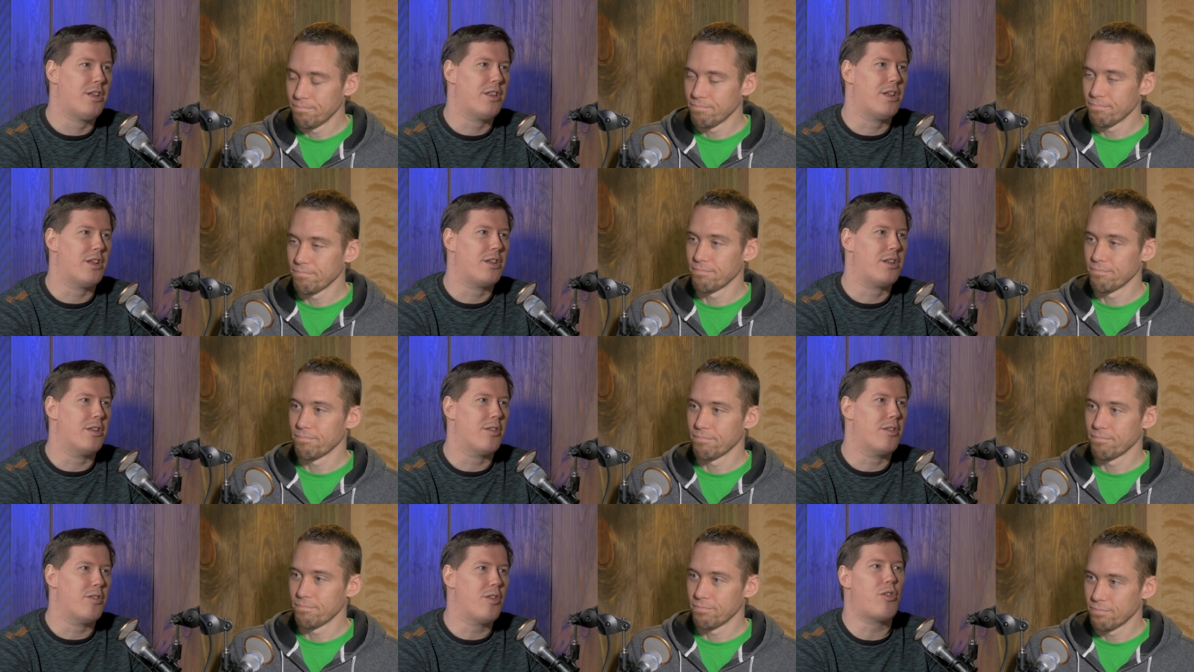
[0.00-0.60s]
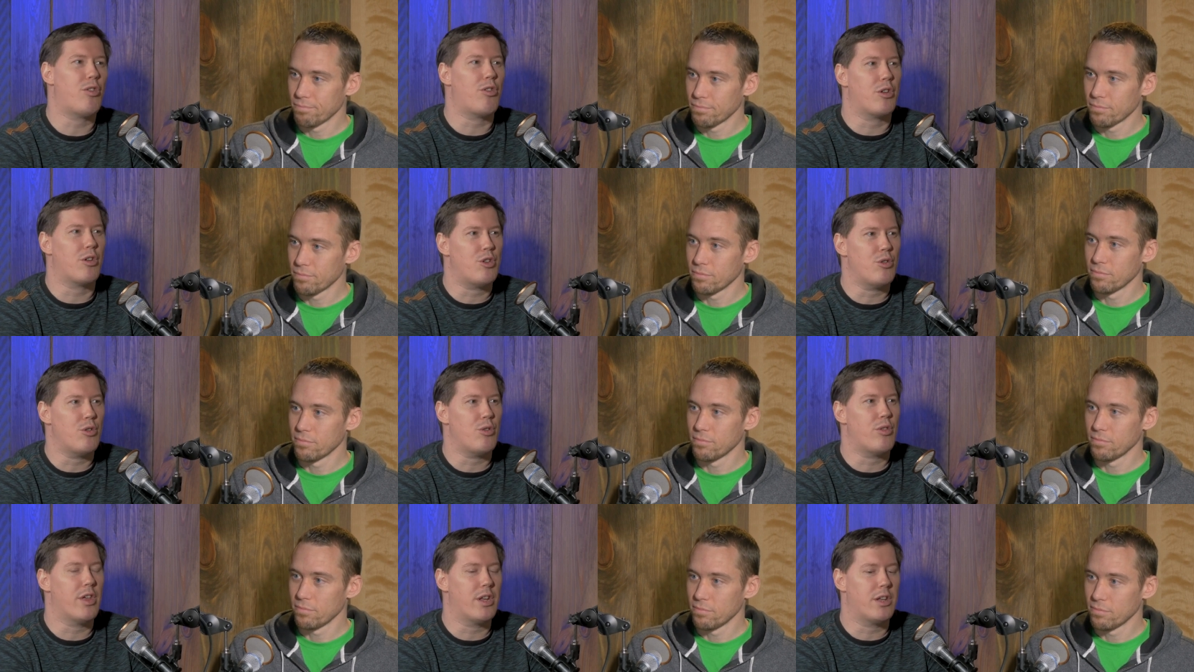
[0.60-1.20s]
Speaker 1: that uh, this is a
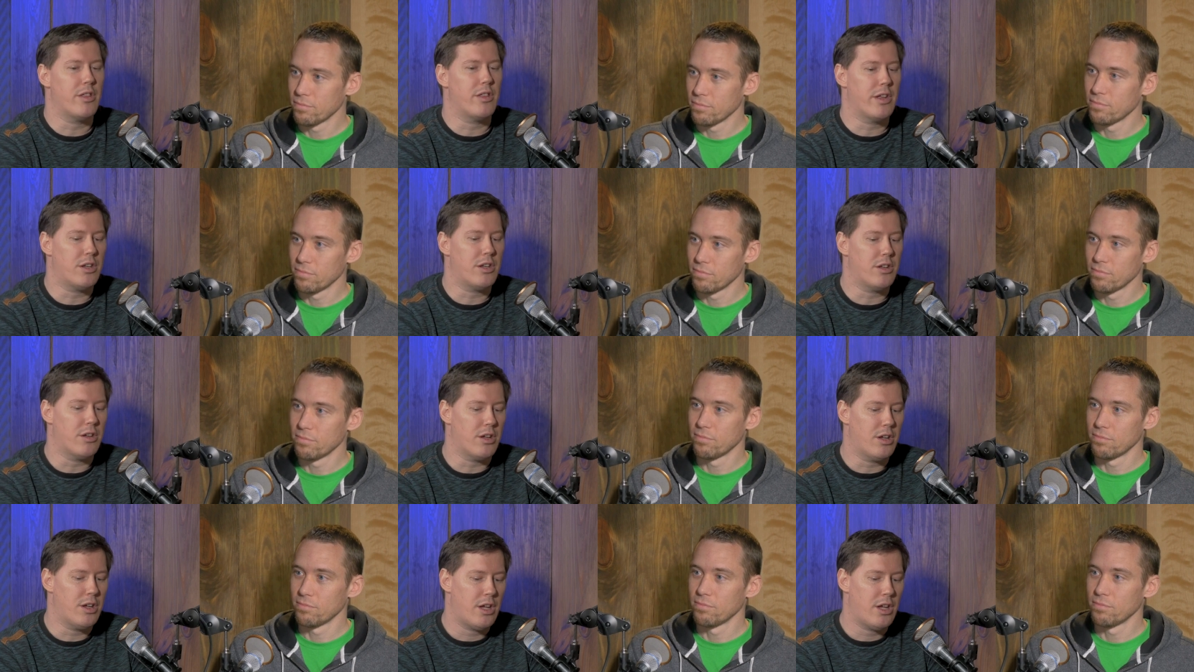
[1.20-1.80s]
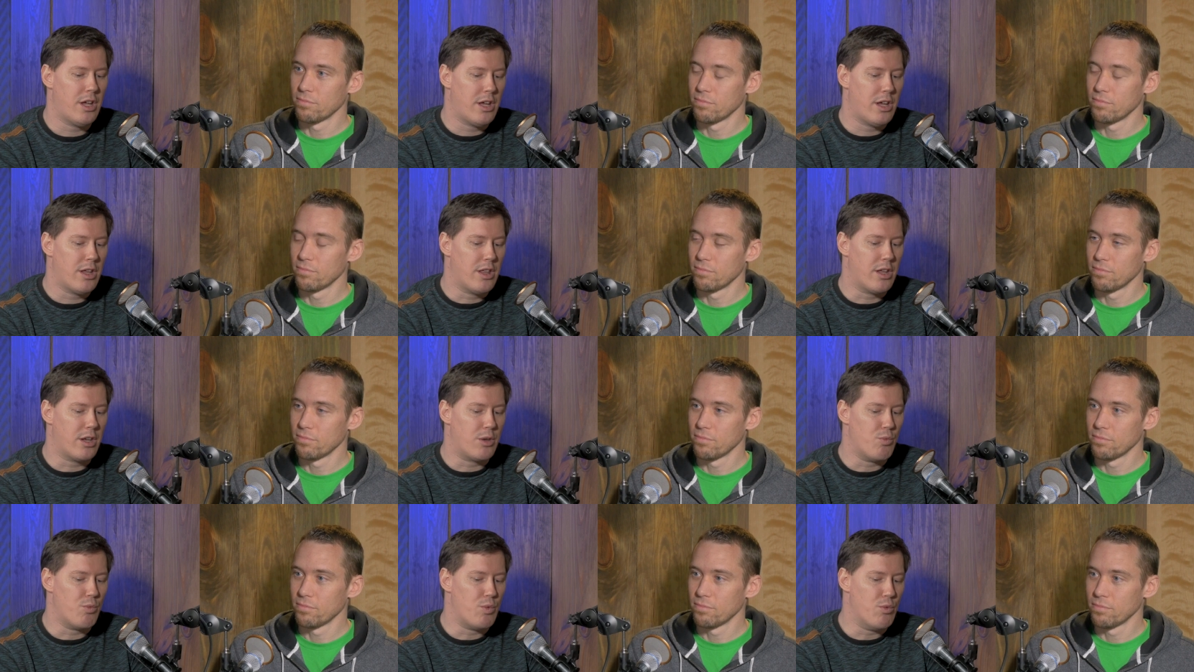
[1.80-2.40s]
truth that that uh,
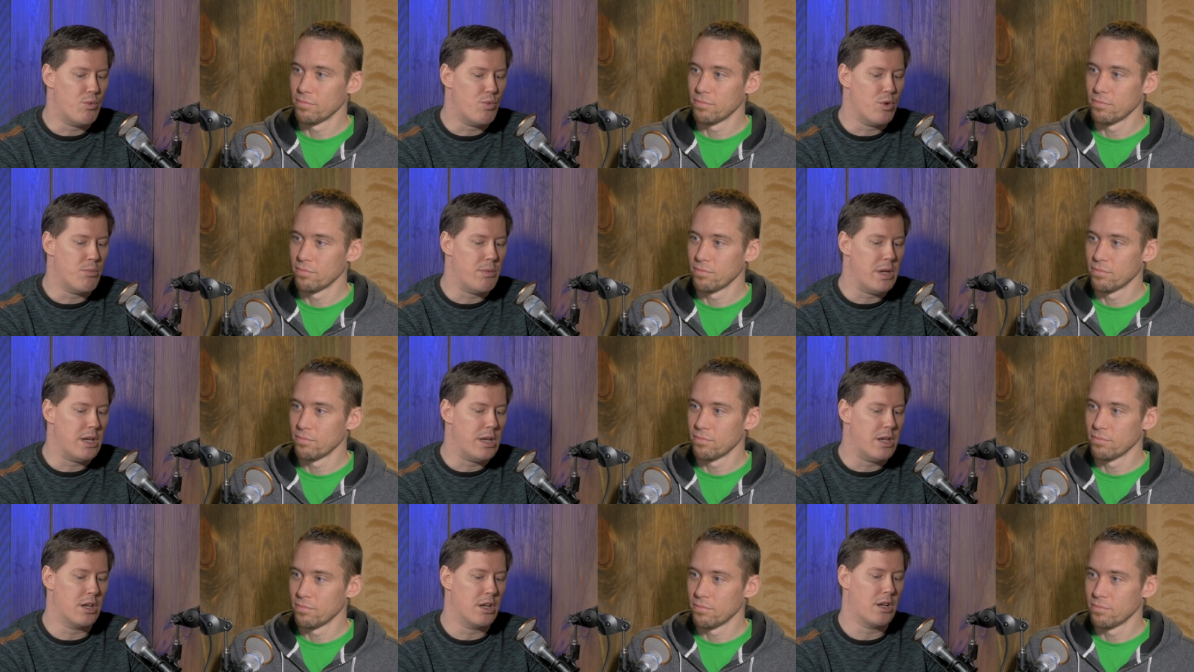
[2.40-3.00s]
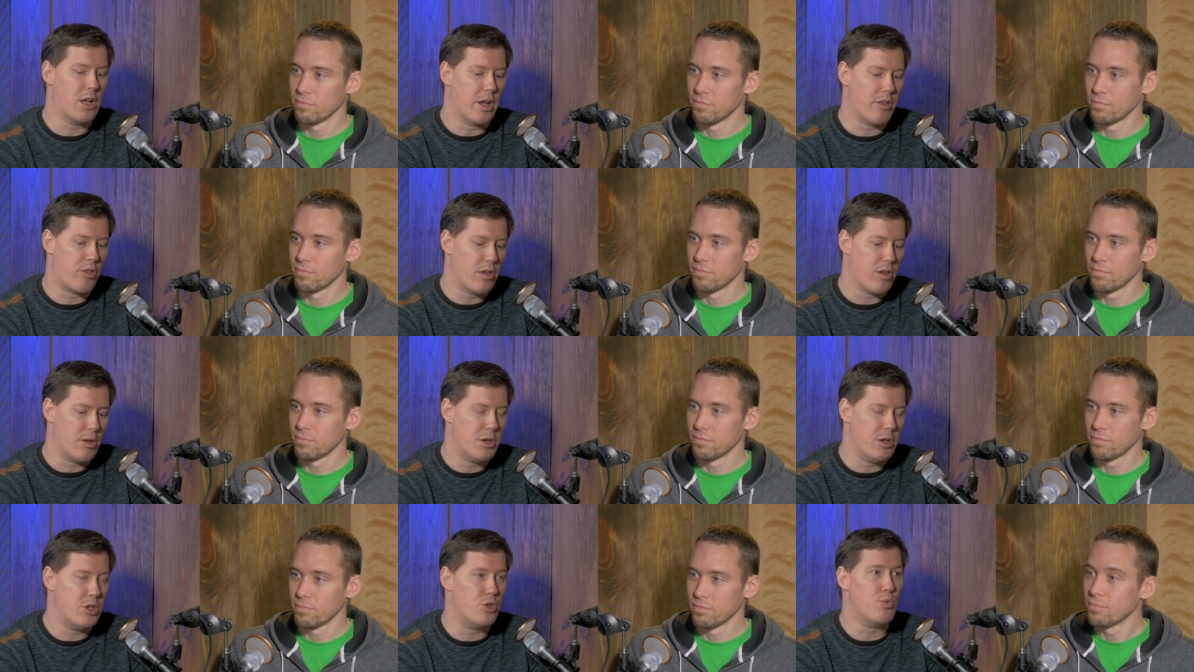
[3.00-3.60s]
that we were made in God's
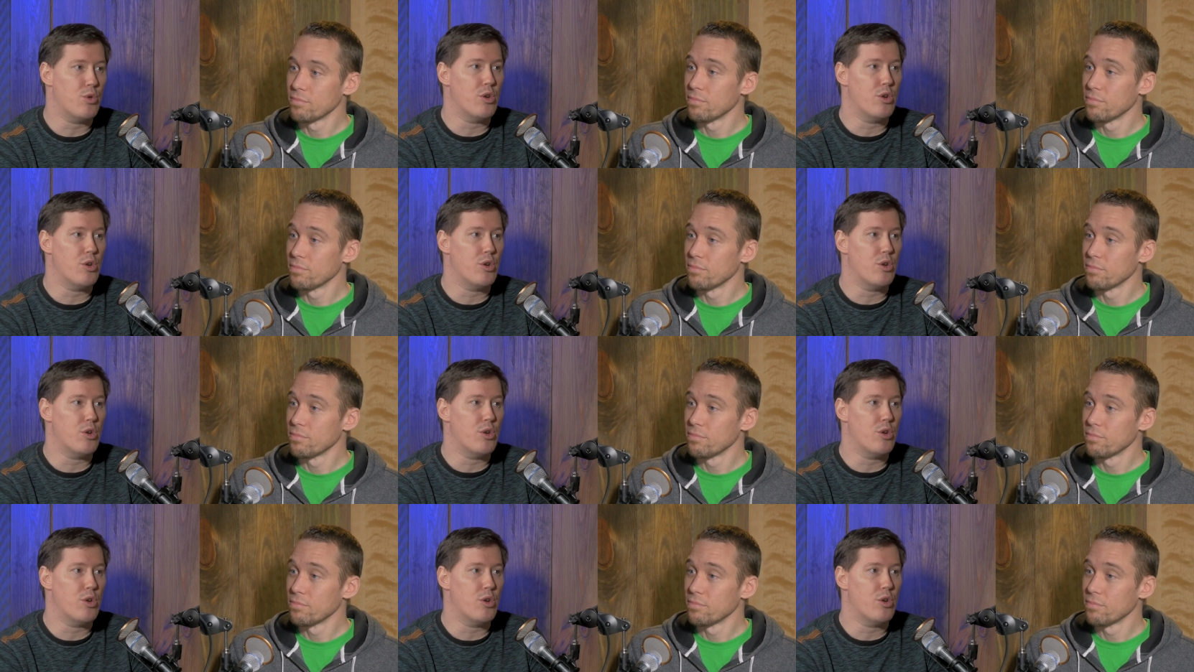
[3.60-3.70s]
image.